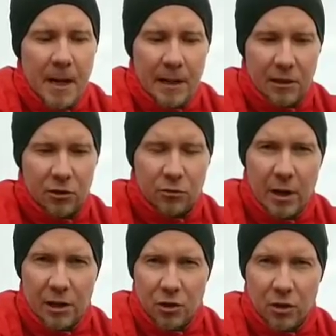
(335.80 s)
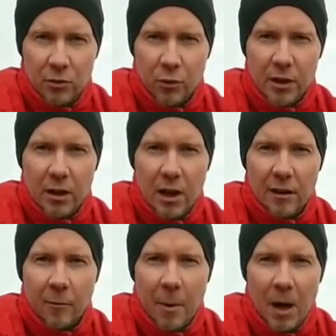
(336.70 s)
hit the straight shot with a lot
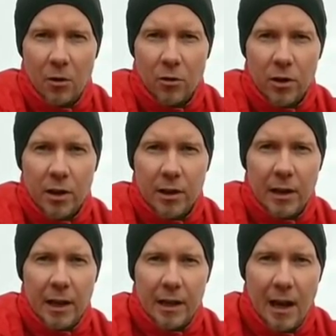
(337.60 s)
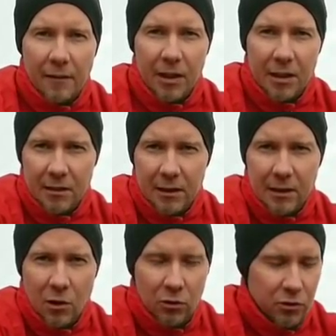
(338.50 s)
of power and have it
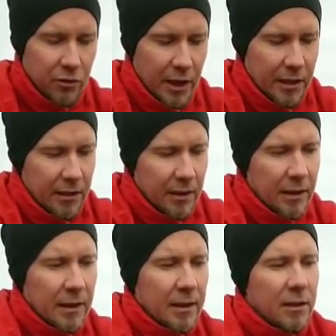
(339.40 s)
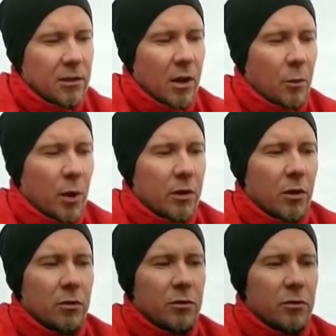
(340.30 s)
go straight. So I won't
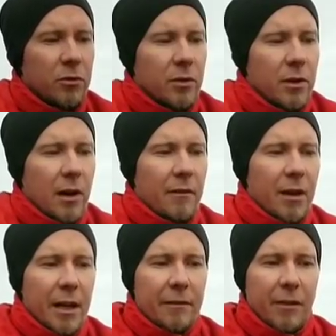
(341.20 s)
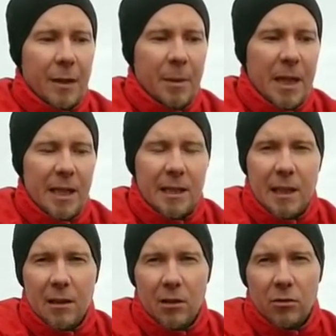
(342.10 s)
go to a very flippy
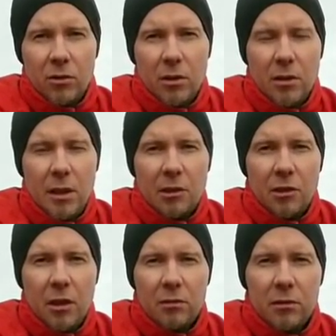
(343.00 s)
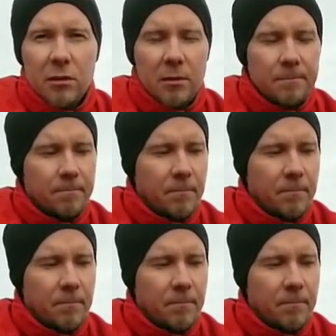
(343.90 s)
disc in those situations.